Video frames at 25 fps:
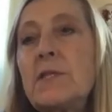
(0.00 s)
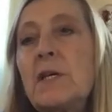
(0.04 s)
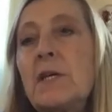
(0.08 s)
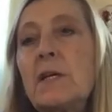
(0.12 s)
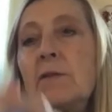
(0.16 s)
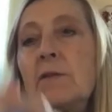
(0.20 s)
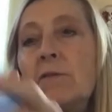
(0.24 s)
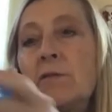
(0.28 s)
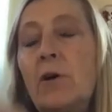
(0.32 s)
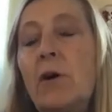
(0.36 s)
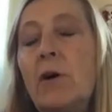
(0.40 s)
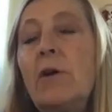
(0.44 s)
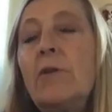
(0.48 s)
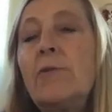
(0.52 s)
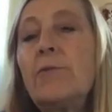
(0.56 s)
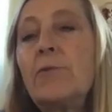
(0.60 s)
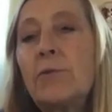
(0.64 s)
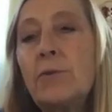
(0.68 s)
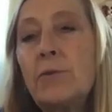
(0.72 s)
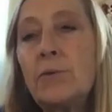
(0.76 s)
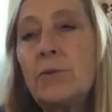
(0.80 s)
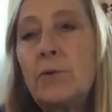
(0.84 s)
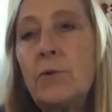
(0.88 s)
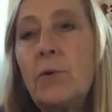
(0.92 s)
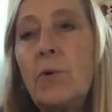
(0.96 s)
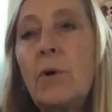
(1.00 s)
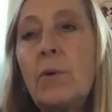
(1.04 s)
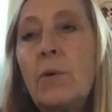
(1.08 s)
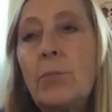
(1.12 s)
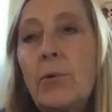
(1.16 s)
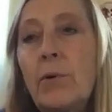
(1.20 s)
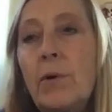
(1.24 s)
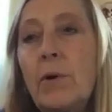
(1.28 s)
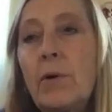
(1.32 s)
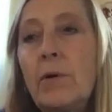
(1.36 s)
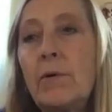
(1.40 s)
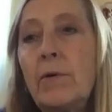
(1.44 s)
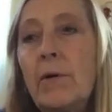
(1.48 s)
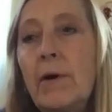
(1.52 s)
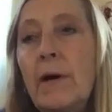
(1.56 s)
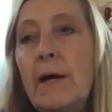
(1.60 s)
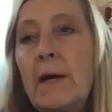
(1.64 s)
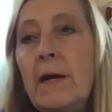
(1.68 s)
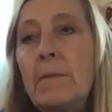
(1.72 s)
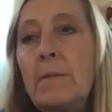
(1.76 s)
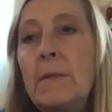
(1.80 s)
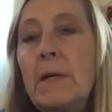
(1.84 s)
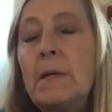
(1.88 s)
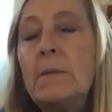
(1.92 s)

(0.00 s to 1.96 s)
that have gone through your program